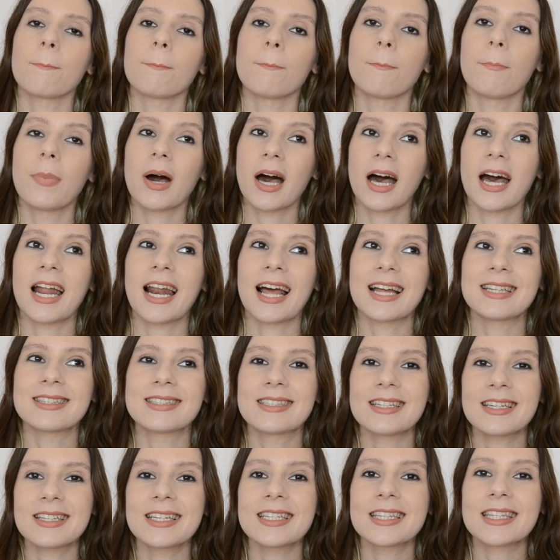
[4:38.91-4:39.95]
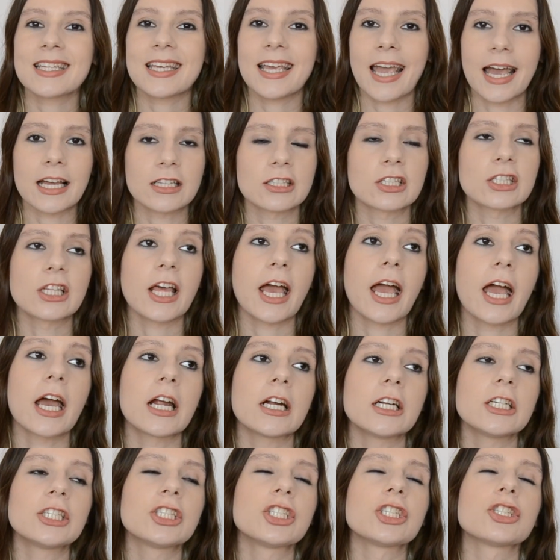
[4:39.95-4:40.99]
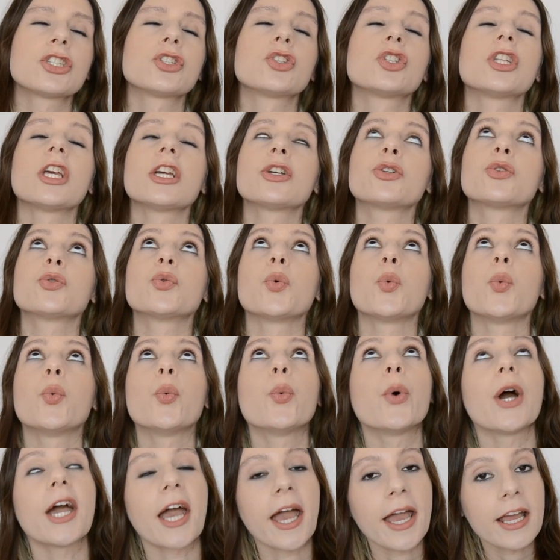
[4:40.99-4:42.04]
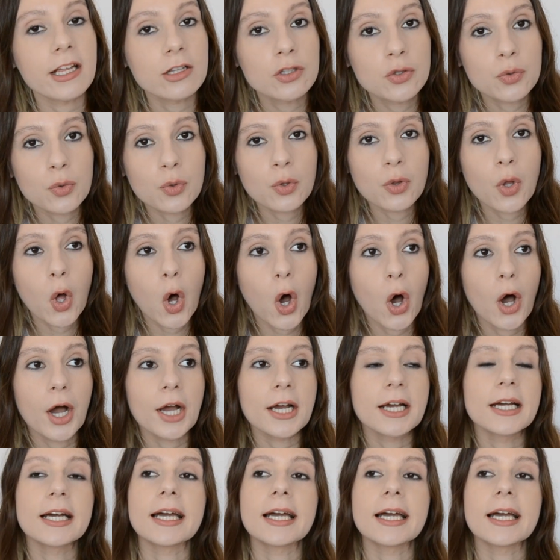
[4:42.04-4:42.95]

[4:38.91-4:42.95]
But until it gets there, it just takes way too long.